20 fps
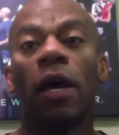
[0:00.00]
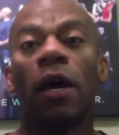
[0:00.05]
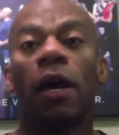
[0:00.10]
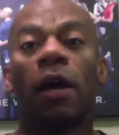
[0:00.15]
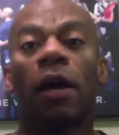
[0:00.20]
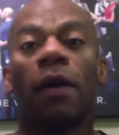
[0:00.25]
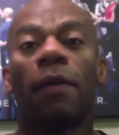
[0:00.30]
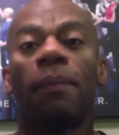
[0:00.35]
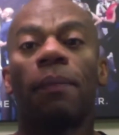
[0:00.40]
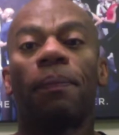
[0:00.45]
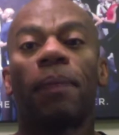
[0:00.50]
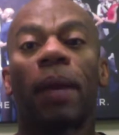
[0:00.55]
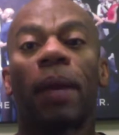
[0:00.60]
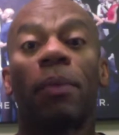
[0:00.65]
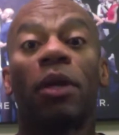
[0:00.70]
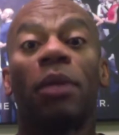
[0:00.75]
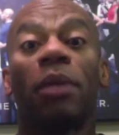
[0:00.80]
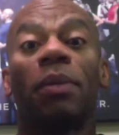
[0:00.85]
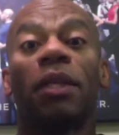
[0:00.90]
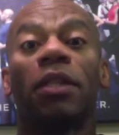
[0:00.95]
I'm
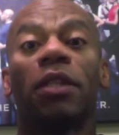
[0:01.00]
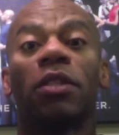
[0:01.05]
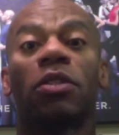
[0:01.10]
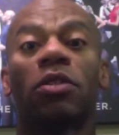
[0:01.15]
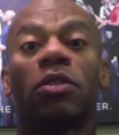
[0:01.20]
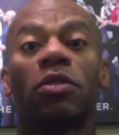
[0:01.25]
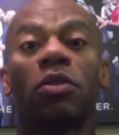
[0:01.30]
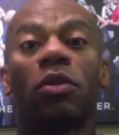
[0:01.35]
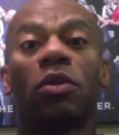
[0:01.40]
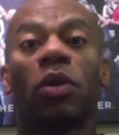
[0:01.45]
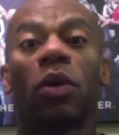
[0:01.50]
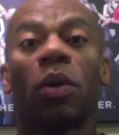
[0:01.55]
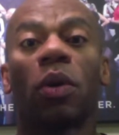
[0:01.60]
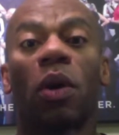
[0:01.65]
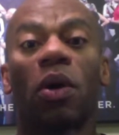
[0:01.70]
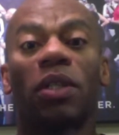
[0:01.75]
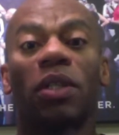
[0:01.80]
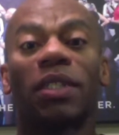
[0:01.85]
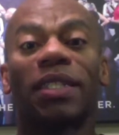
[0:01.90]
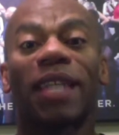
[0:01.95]
going to be in the studio
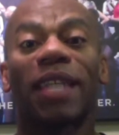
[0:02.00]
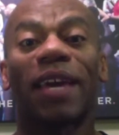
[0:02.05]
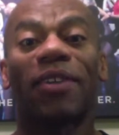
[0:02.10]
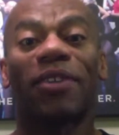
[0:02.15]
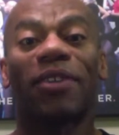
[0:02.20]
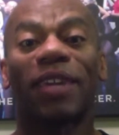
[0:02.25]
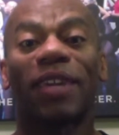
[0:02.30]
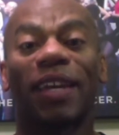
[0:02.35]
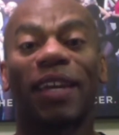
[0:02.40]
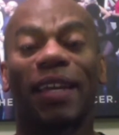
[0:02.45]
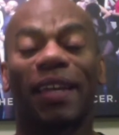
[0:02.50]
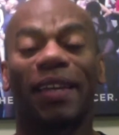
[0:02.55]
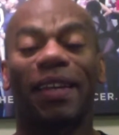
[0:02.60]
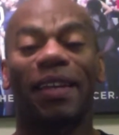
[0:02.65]
on Saturday